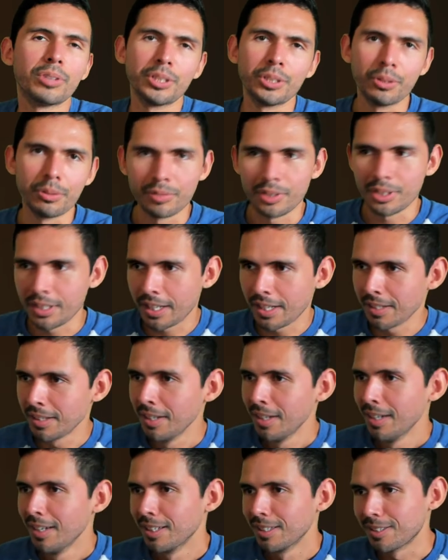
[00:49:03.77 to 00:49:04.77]
and over again.
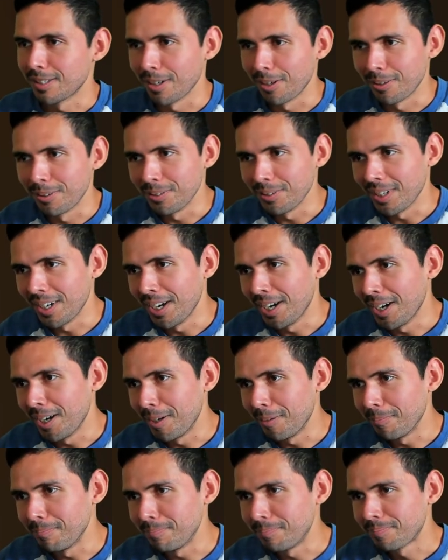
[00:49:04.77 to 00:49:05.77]
So
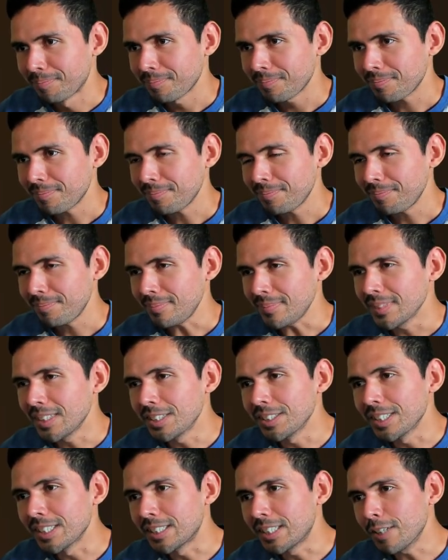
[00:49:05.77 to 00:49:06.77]

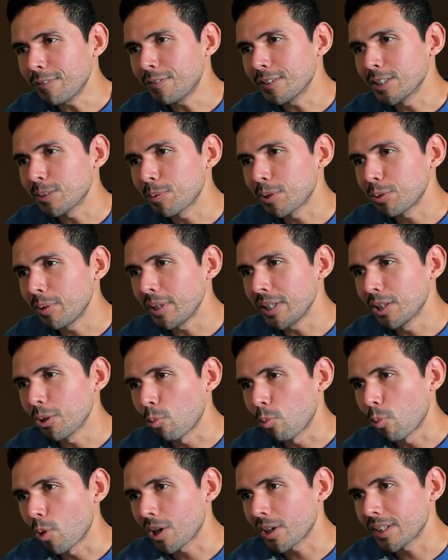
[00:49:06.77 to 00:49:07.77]
there's a difference between the
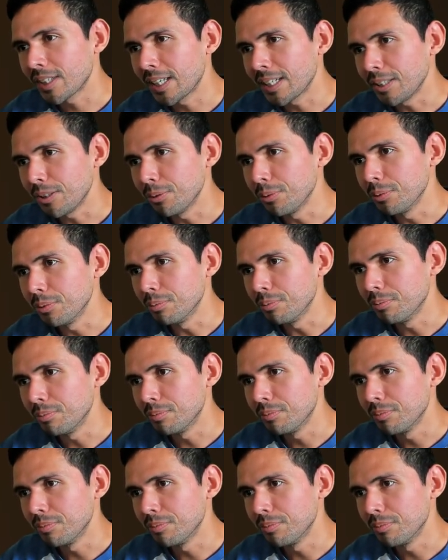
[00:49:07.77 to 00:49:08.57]
work that you